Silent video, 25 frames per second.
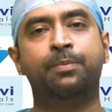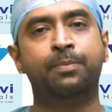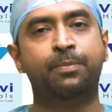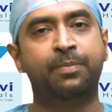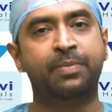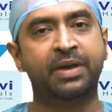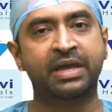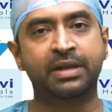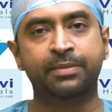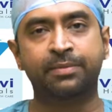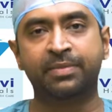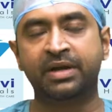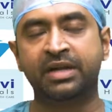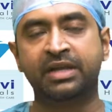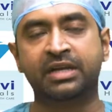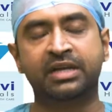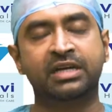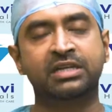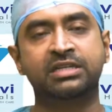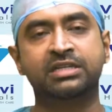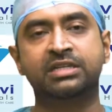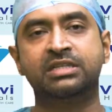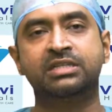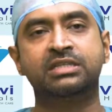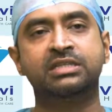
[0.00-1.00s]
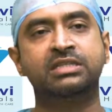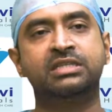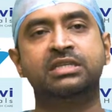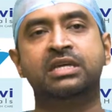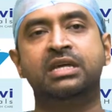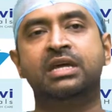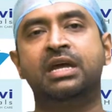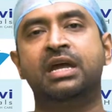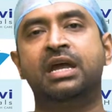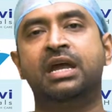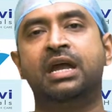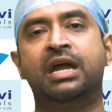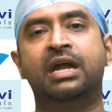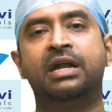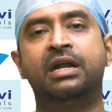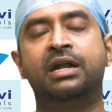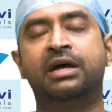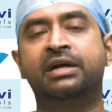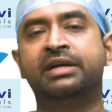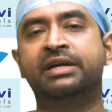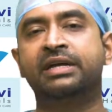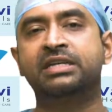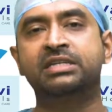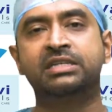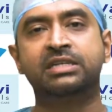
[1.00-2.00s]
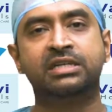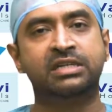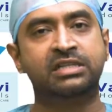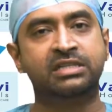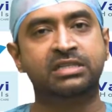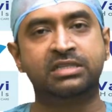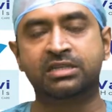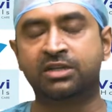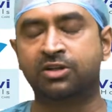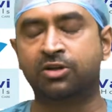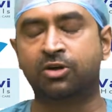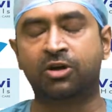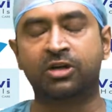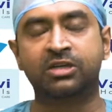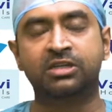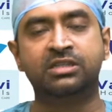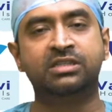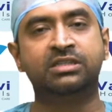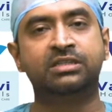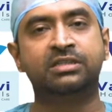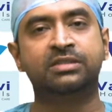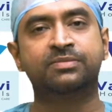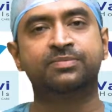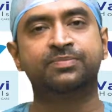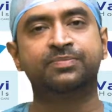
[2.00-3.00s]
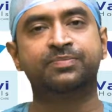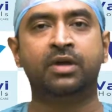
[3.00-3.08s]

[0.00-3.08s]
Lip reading: pain medications and occasional steroids.